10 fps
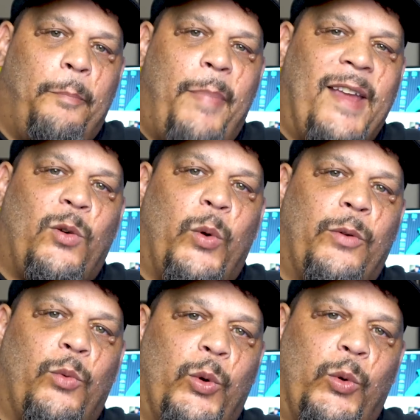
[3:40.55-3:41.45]

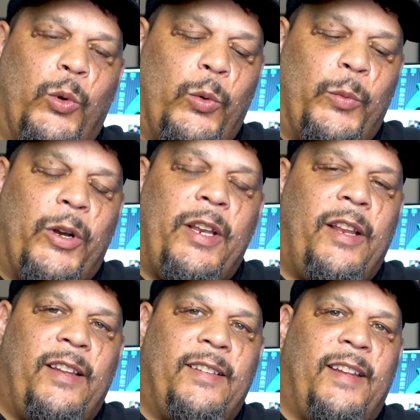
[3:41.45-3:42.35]
banquet room or any
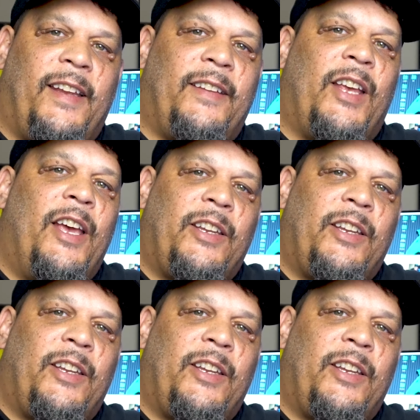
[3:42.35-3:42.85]
of these things,